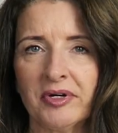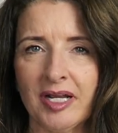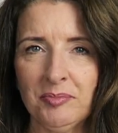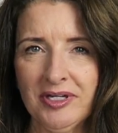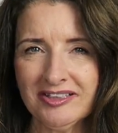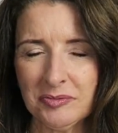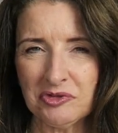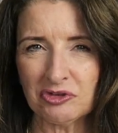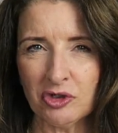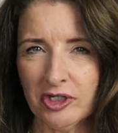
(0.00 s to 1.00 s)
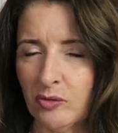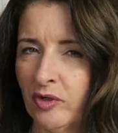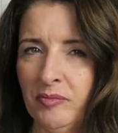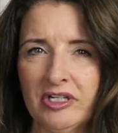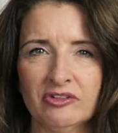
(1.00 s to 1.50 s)
But I picked up the Target
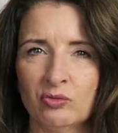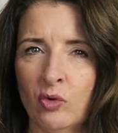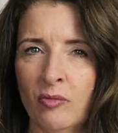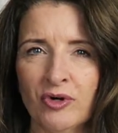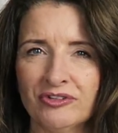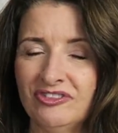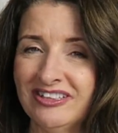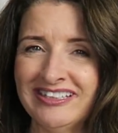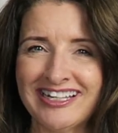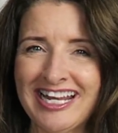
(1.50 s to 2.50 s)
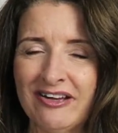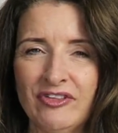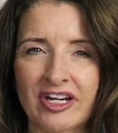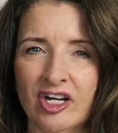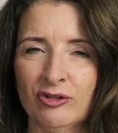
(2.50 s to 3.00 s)
one because Walmart did not have
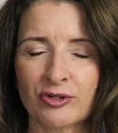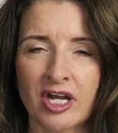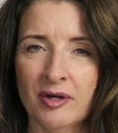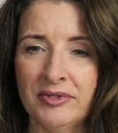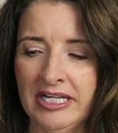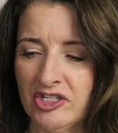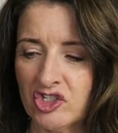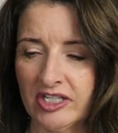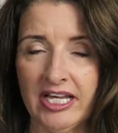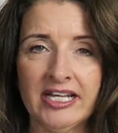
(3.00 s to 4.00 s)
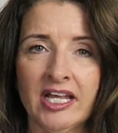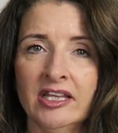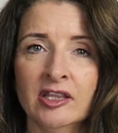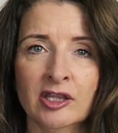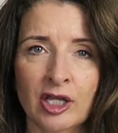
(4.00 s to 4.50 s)
that color combination and I
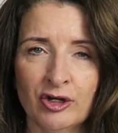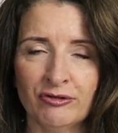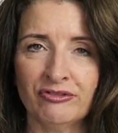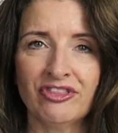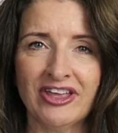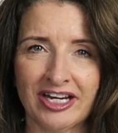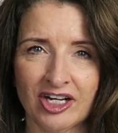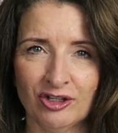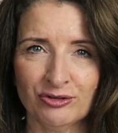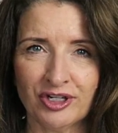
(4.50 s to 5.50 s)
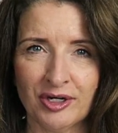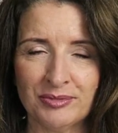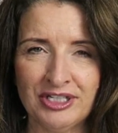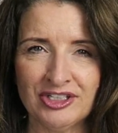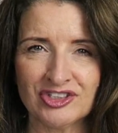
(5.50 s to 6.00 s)
love that color
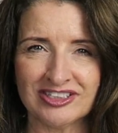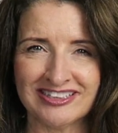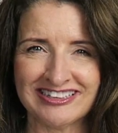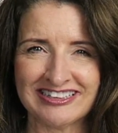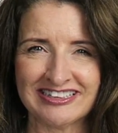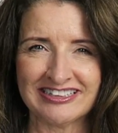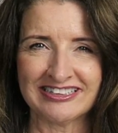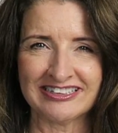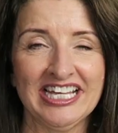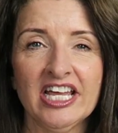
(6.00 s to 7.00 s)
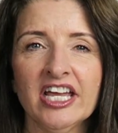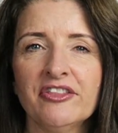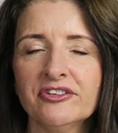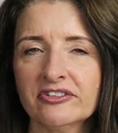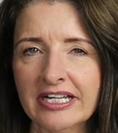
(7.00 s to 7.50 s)
combination.
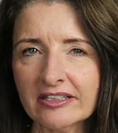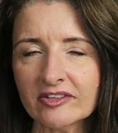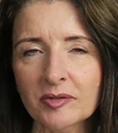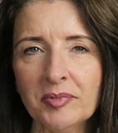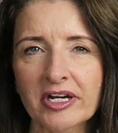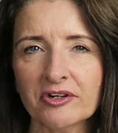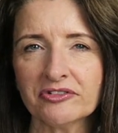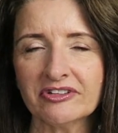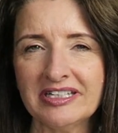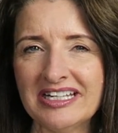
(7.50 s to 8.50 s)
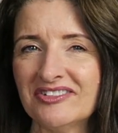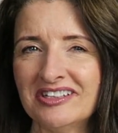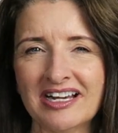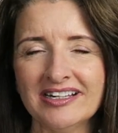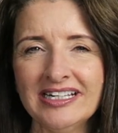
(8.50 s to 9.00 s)
This next comparison is
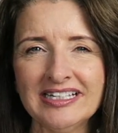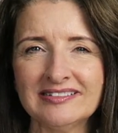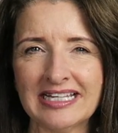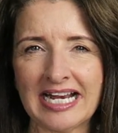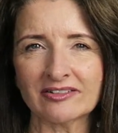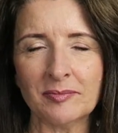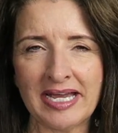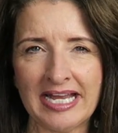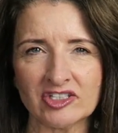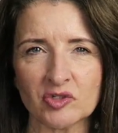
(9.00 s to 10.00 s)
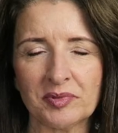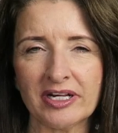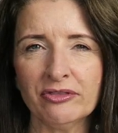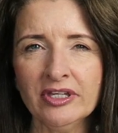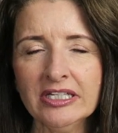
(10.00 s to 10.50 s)
not an exact match,
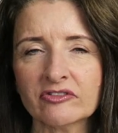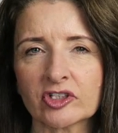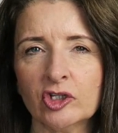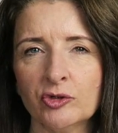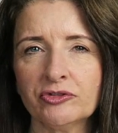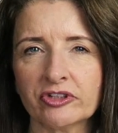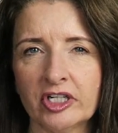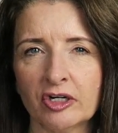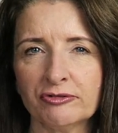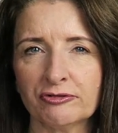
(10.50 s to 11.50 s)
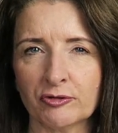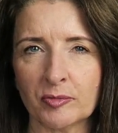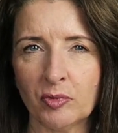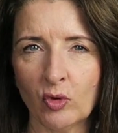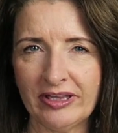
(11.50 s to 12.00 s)
but I think it's close enough for
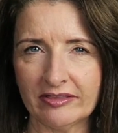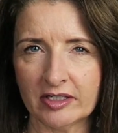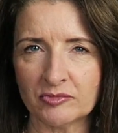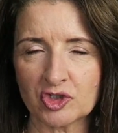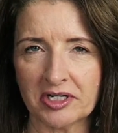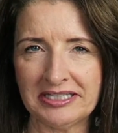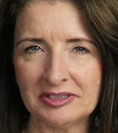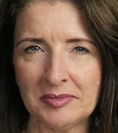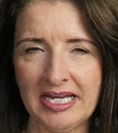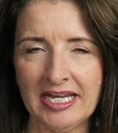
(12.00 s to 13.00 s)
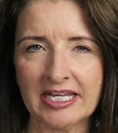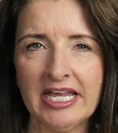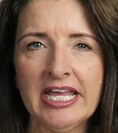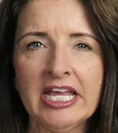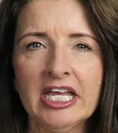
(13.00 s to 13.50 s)
the point that I'm trying to make.
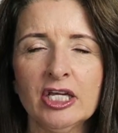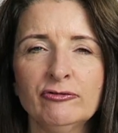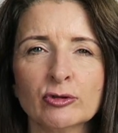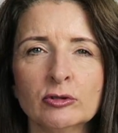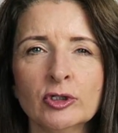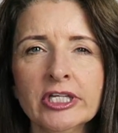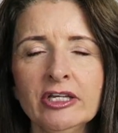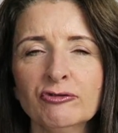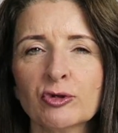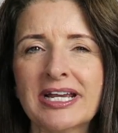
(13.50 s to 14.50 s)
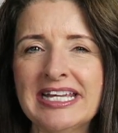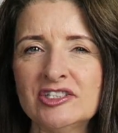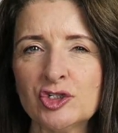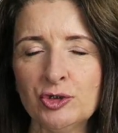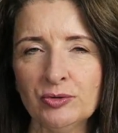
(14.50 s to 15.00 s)
If you're looking for
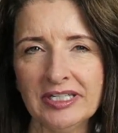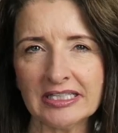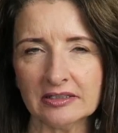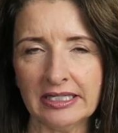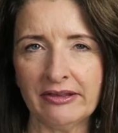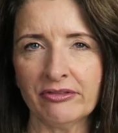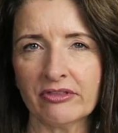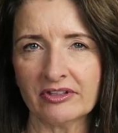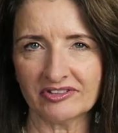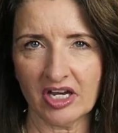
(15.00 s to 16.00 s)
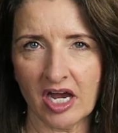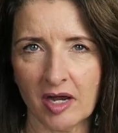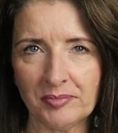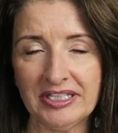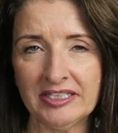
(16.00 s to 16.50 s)
a tunic length
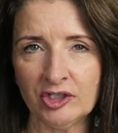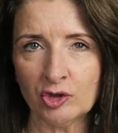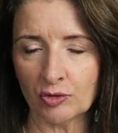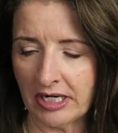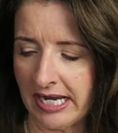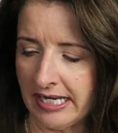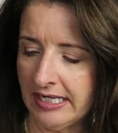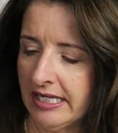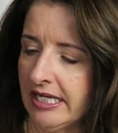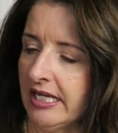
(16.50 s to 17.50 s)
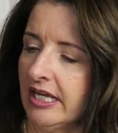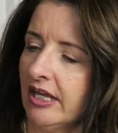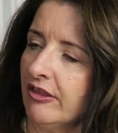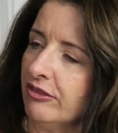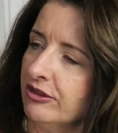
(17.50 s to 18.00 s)
top in a gray,
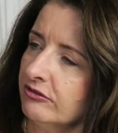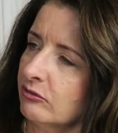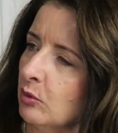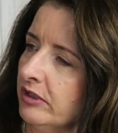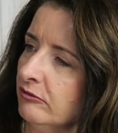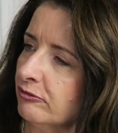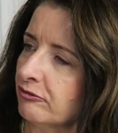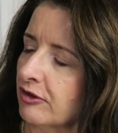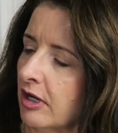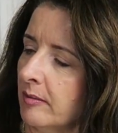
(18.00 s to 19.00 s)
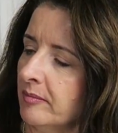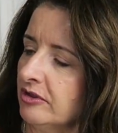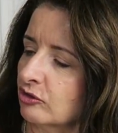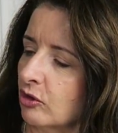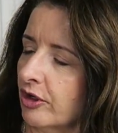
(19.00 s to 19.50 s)
this one
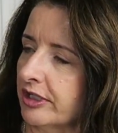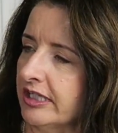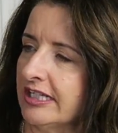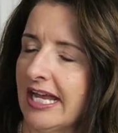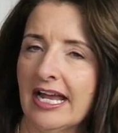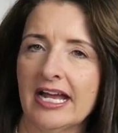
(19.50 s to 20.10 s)
from Target